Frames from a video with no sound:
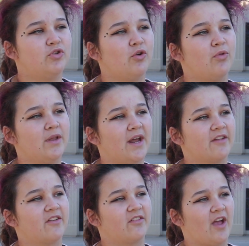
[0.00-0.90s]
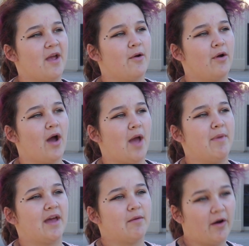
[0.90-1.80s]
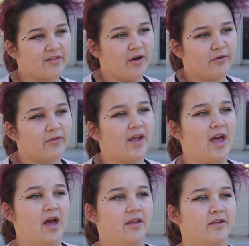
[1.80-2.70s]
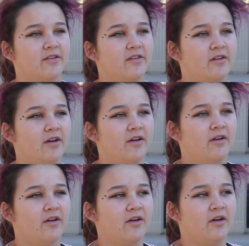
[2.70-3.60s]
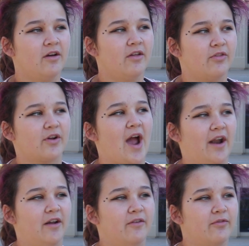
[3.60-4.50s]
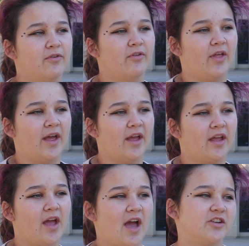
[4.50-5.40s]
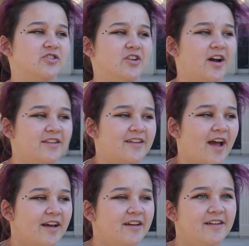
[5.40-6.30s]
to the next extent I make them myself and they're kind of like extra, I'd say.